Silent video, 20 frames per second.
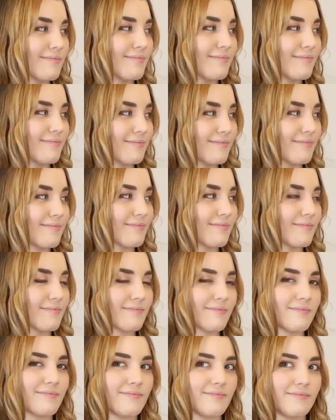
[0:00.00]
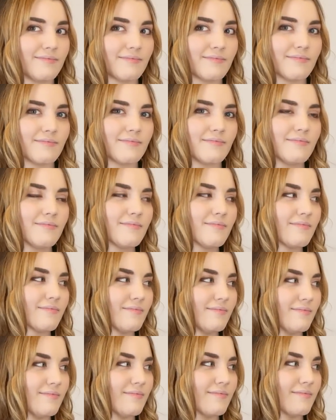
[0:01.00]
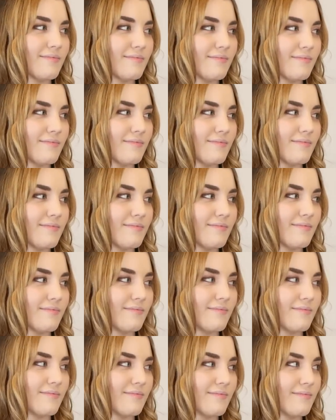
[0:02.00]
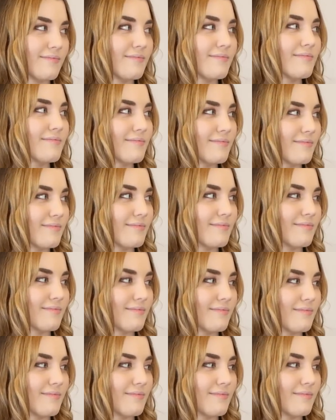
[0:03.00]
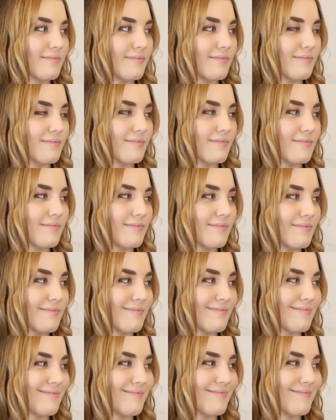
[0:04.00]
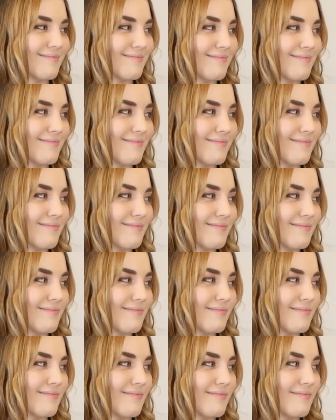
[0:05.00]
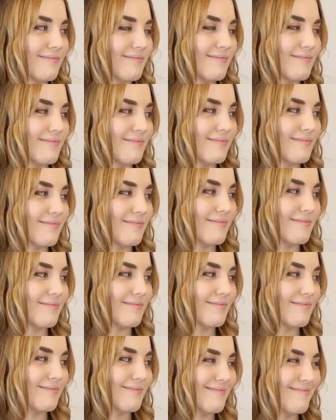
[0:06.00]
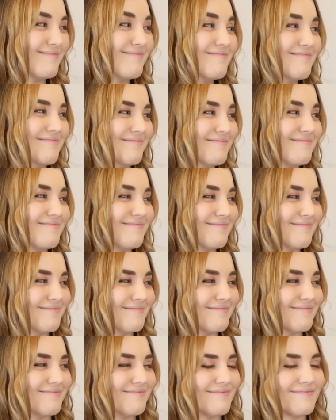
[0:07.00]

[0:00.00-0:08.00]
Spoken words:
(not speaking)